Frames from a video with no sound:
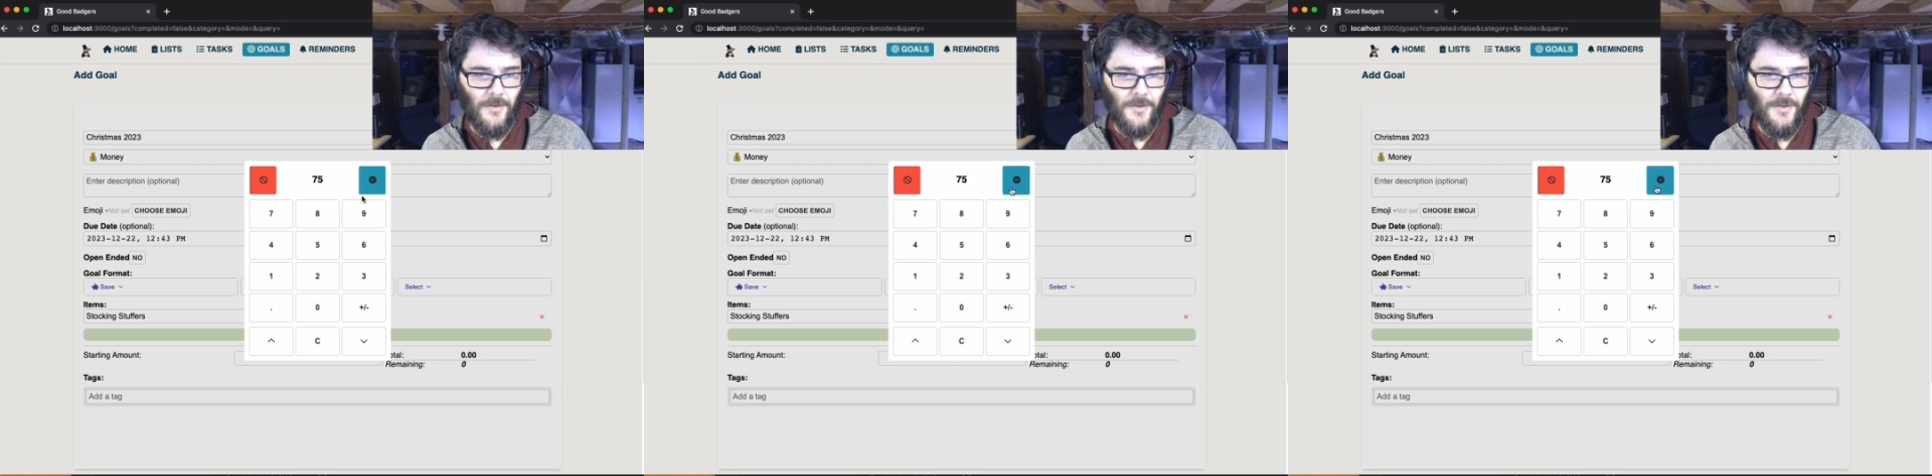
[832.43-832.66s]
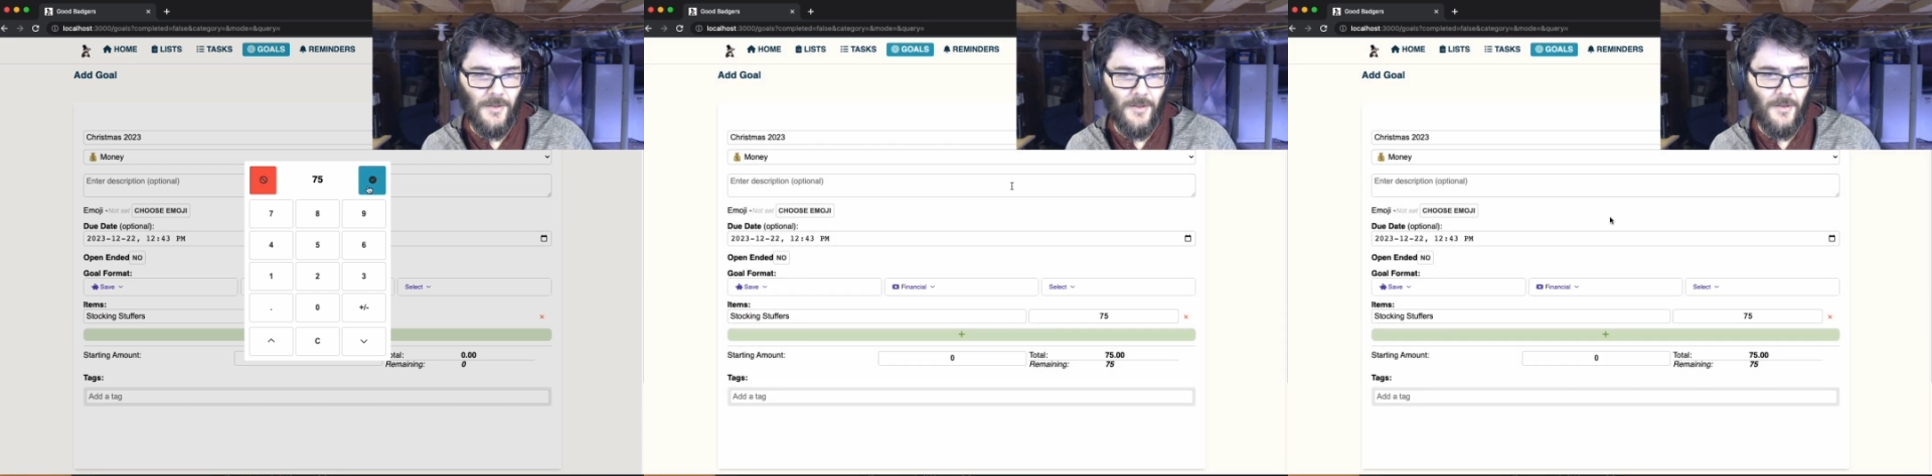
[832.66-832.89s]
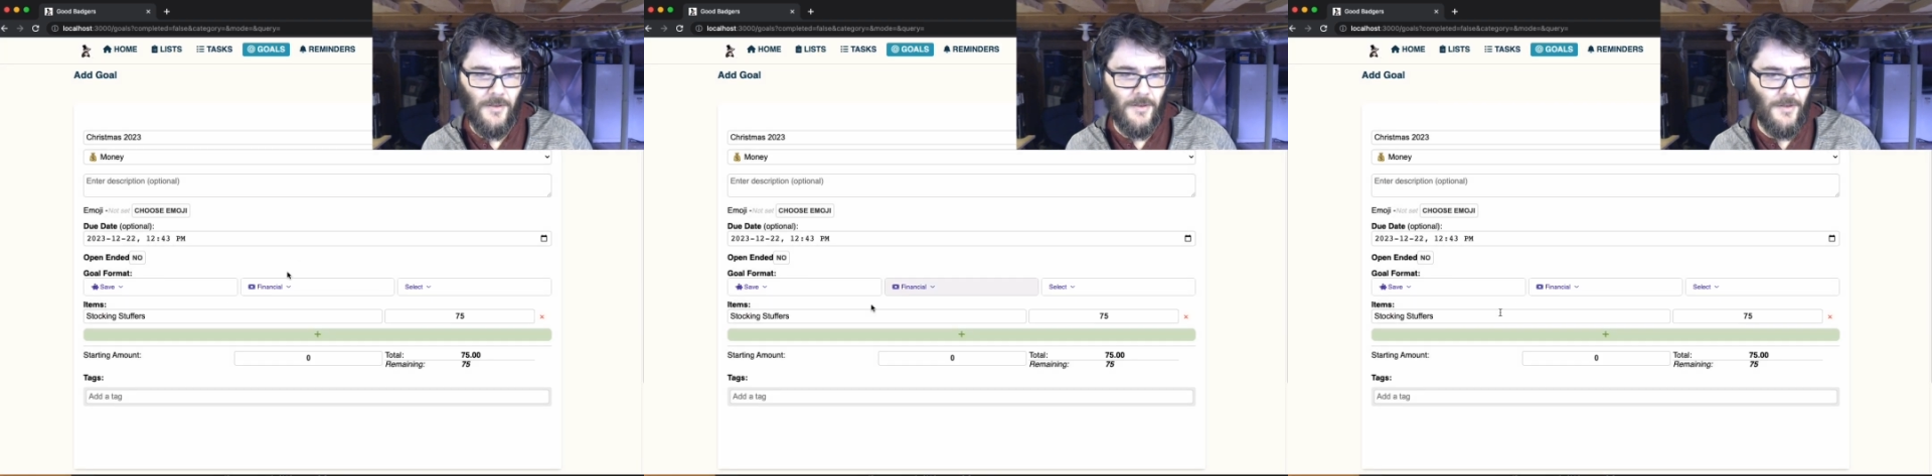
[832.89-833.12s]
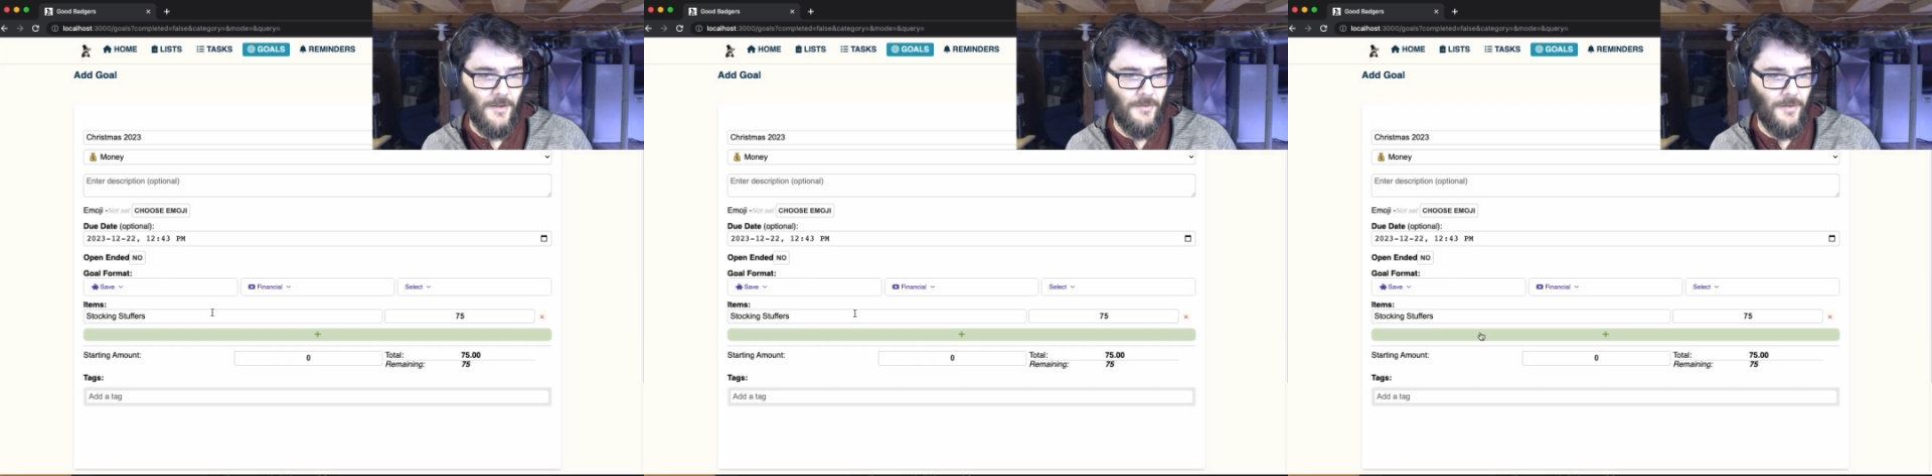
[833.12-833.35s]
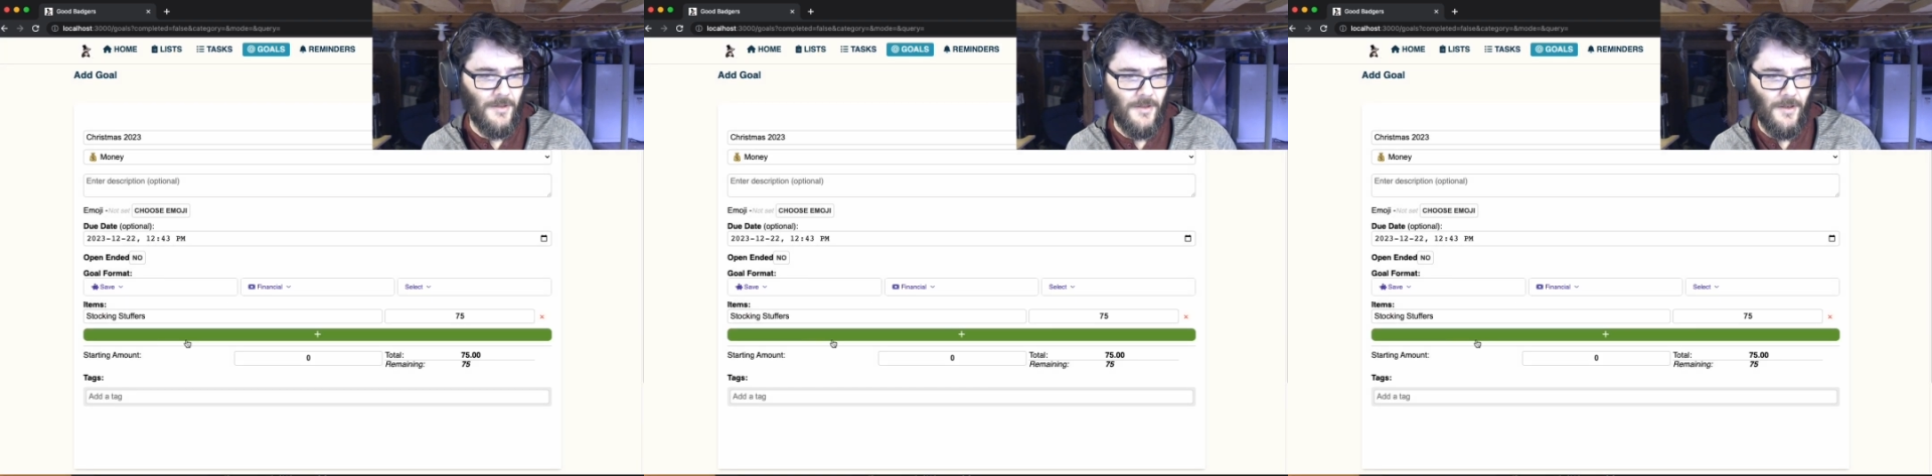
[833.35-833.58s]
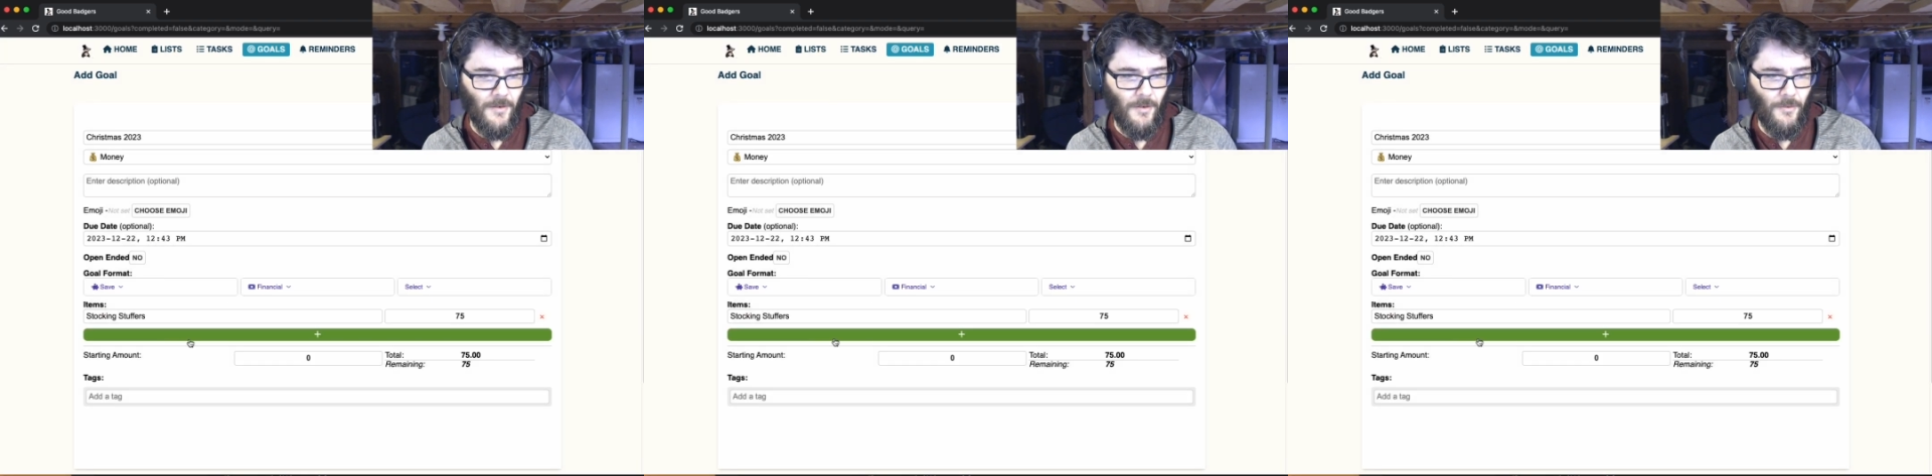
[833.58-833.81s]
These aren't
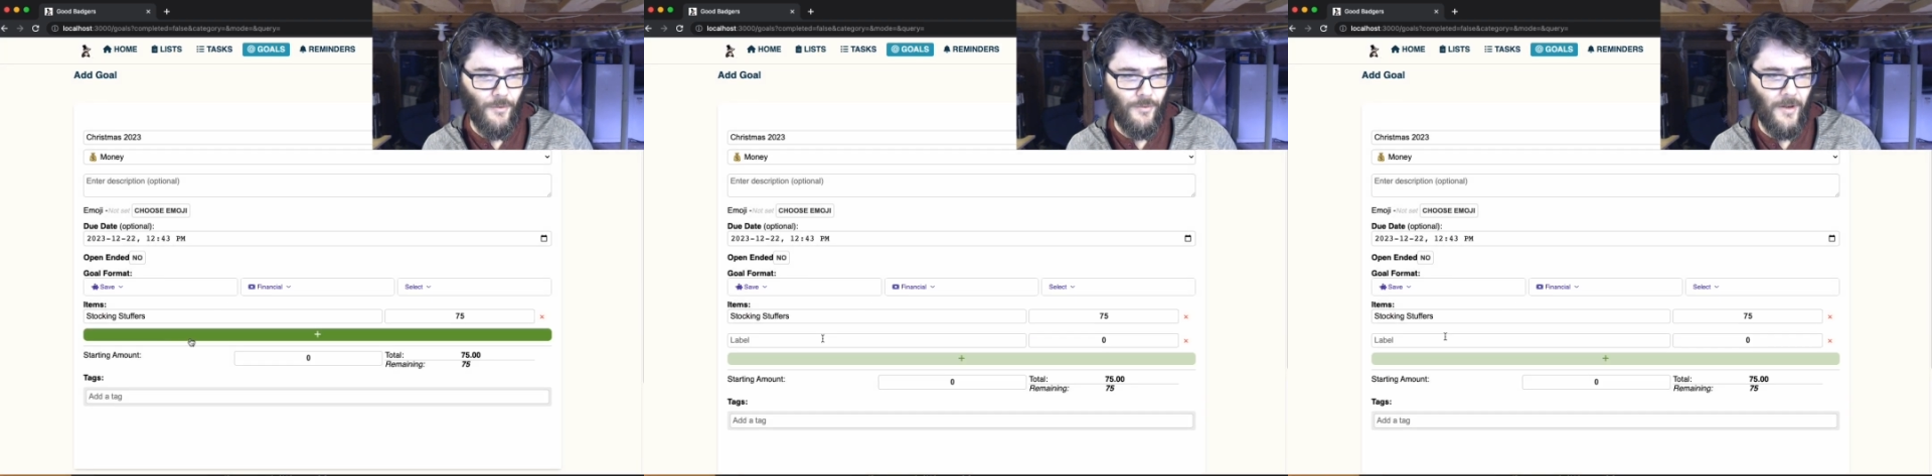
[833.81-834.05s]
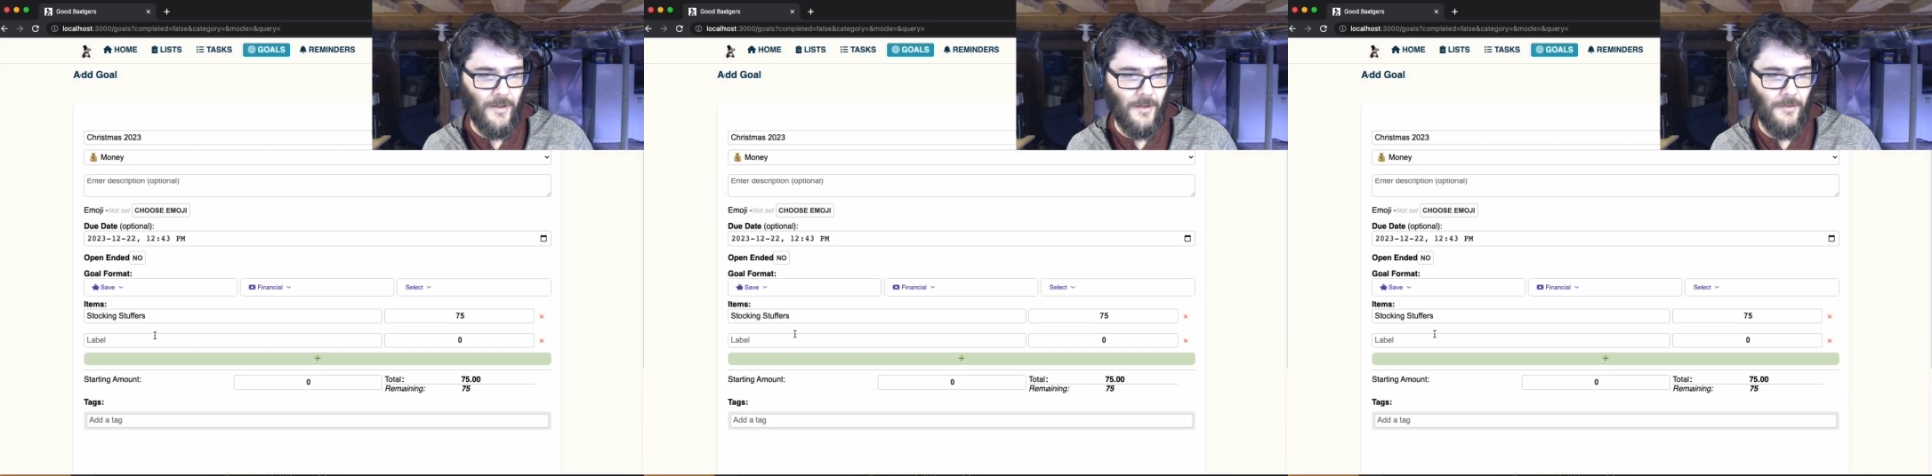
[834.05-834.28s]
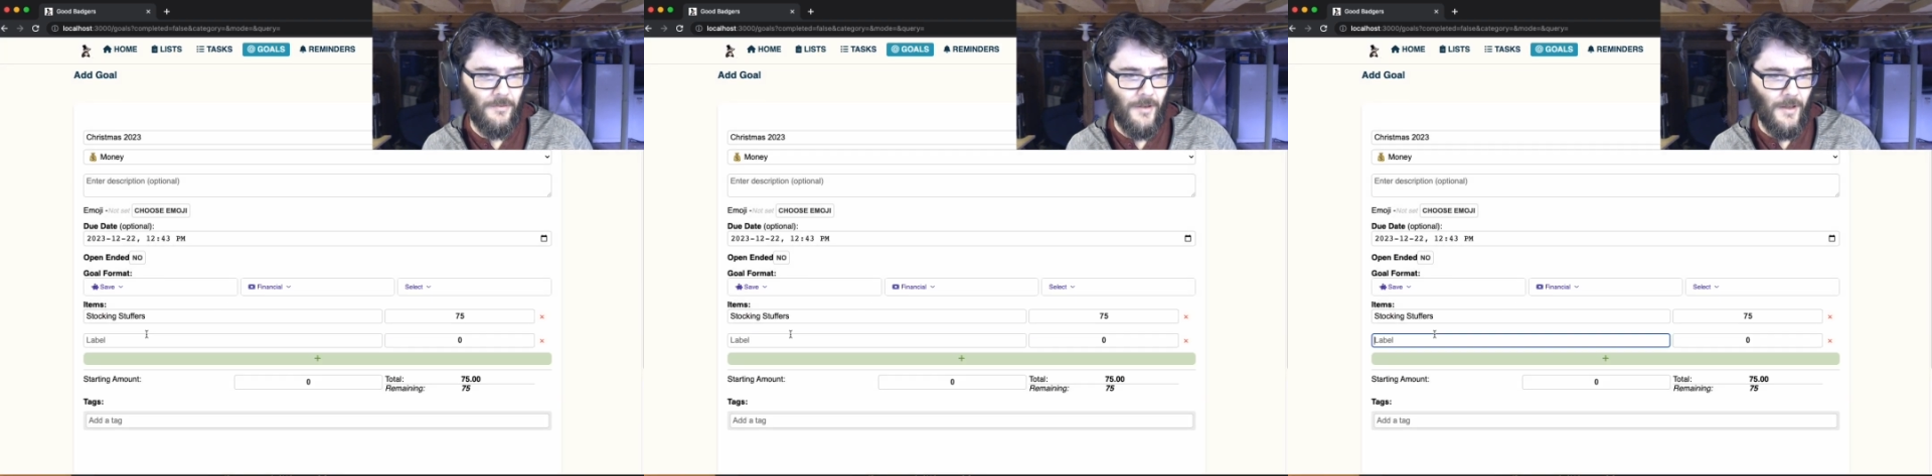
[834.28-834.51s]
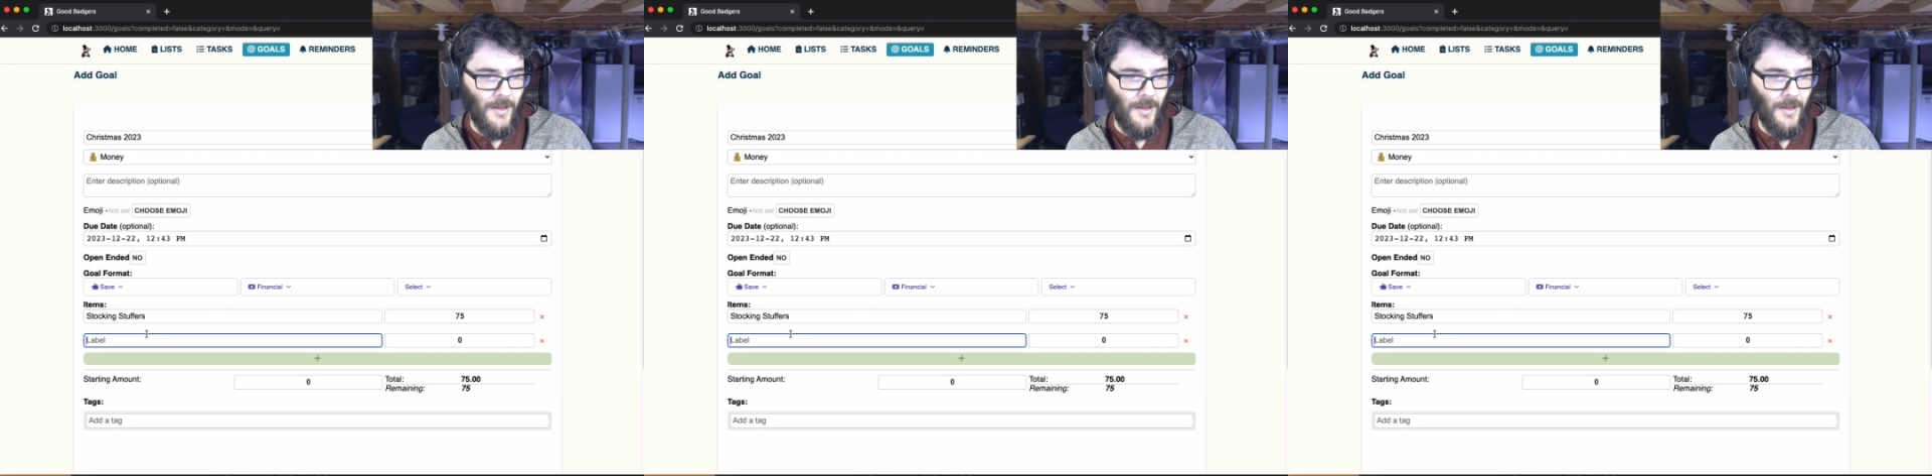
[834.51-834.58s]
necessarily reflective